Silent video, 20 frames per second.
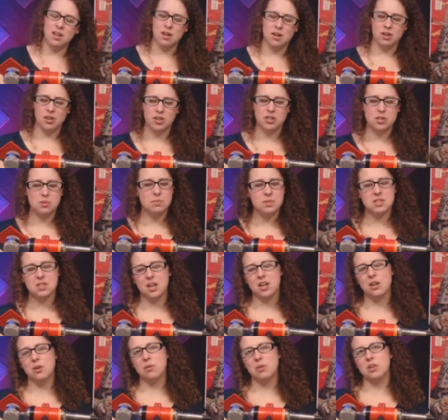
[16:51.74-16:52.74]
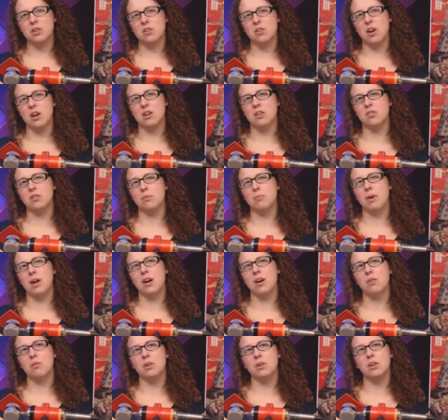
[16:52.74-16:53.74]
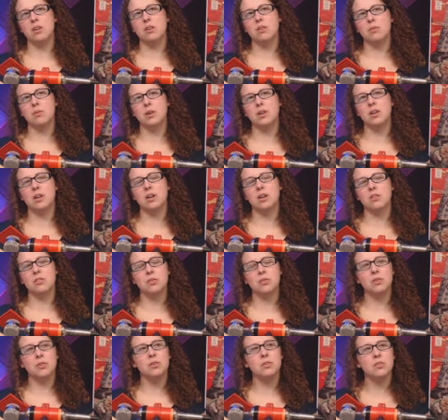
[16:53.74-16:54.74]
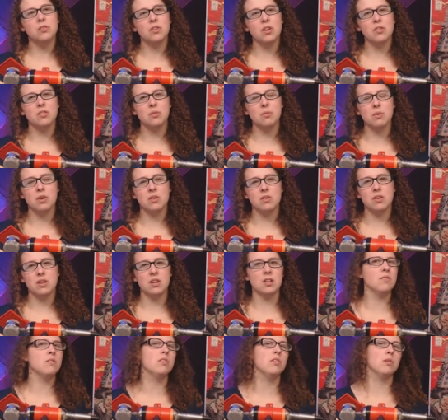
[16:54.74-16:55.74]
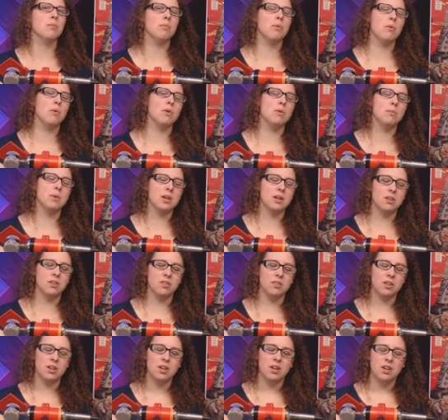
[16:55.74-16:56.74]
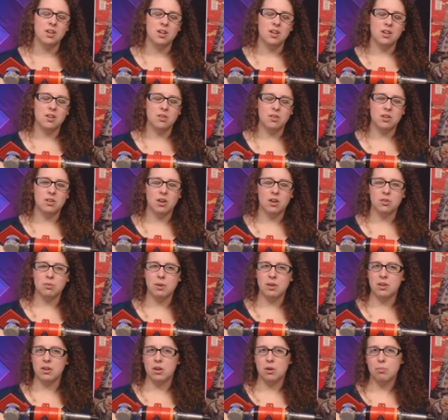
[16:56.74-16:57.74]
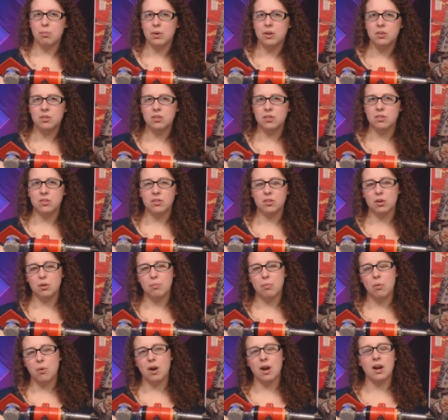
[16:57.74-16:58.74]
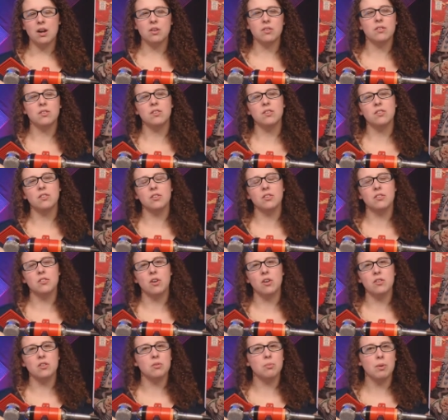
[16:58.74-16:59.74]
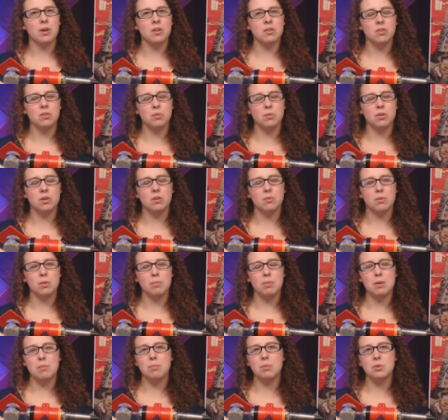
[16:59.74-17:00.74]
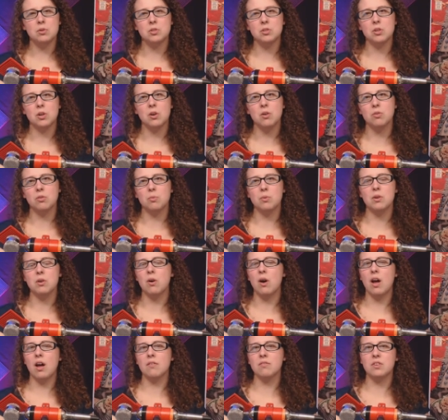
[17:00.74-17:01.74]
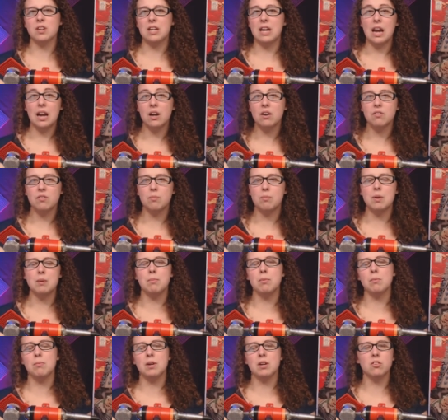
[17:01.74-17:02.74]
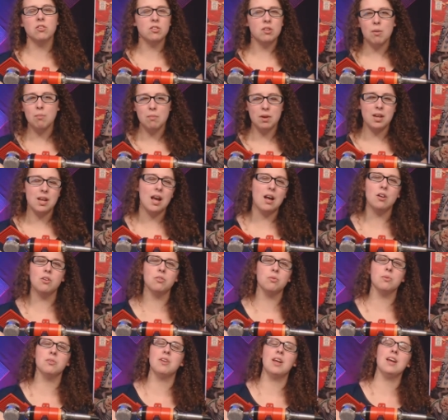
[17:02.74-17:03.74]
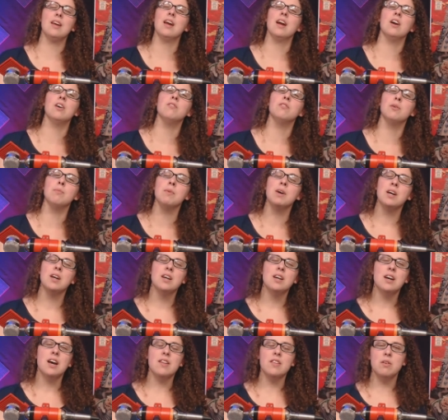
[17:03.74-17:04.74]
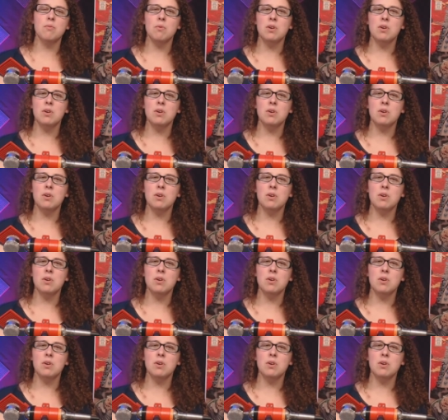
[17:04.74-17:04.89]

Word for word: Christmas Carol where it talks about where Scrooge doesn't want to give to the poor because, you know, he talks about there are prisons, there are poorhouses, there's all these places where people should go so we don't have to care for people because somebody else will take care of them. And then when